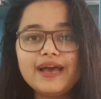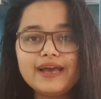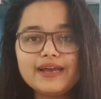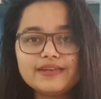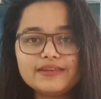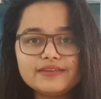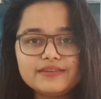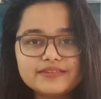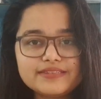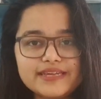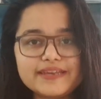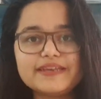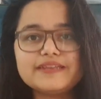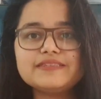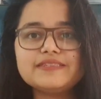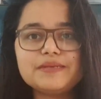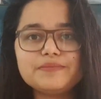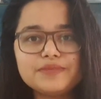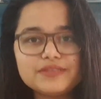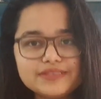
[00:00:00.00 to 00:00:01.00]
And the
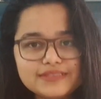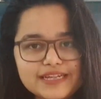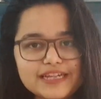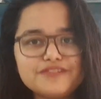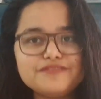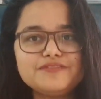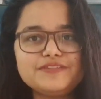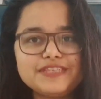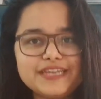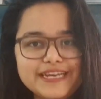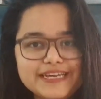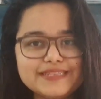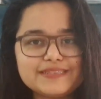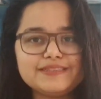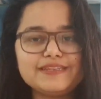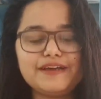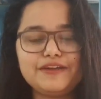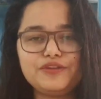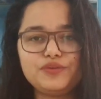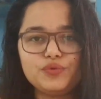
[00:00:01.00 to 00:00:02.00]
second step itself
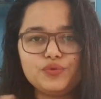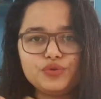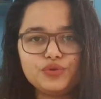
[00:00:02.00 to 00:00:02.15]
says that,